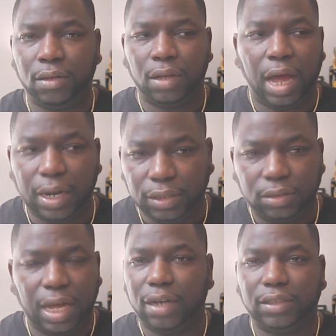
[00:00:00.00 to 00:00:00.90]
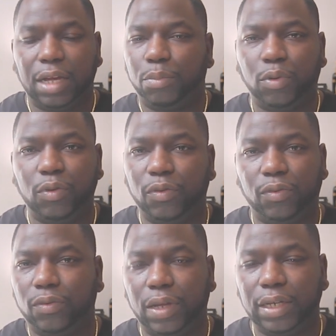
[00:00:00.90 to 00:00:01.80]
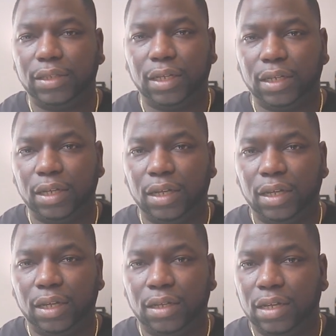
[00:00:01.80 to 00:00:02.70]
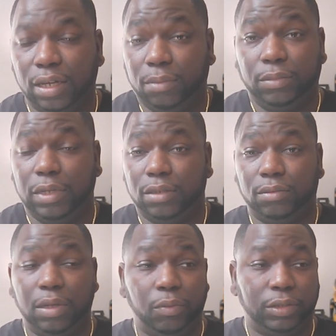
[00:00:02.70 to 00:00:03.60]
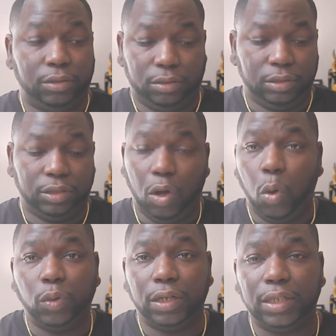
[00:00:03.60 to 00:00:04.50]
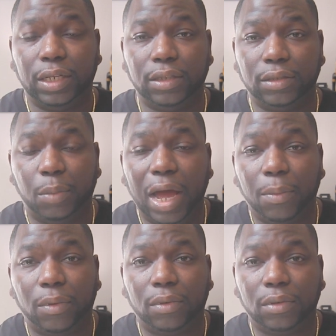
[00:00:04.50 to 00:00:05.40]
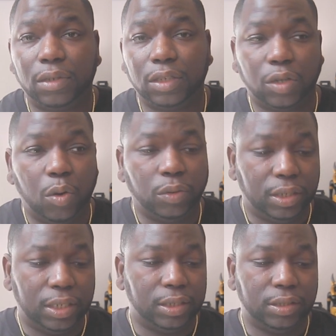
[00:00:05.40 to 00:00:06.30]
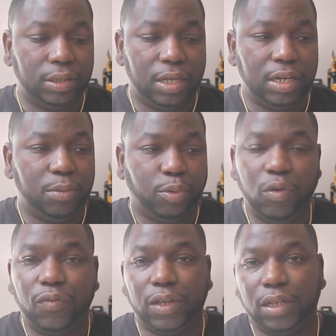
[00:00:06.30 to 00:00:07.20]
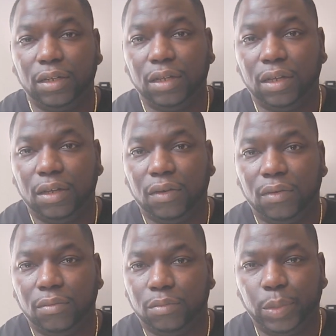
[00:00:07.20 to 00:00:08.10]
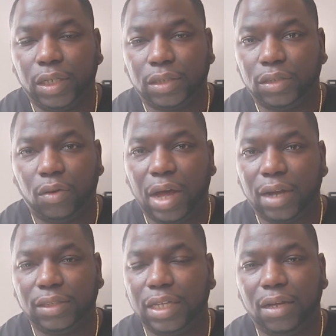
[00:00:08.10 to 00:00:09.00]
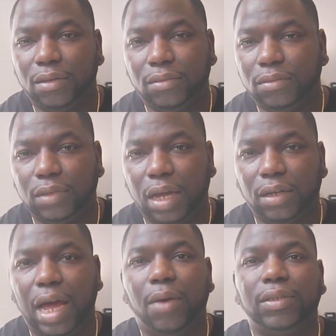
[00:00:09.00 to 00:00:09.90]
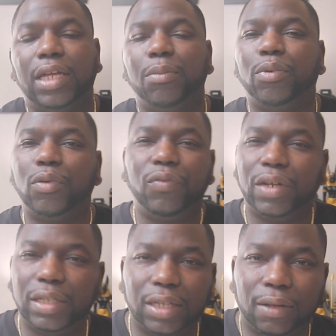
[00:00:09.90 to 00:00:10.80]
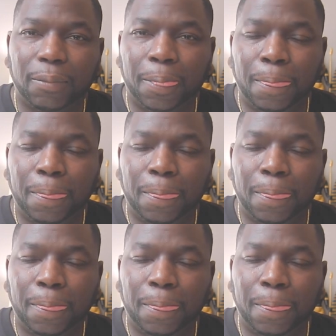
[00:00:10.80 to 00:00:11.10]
how does that prove anything? It's older than the Bible. It's older than any proven book. So how does that prove anything?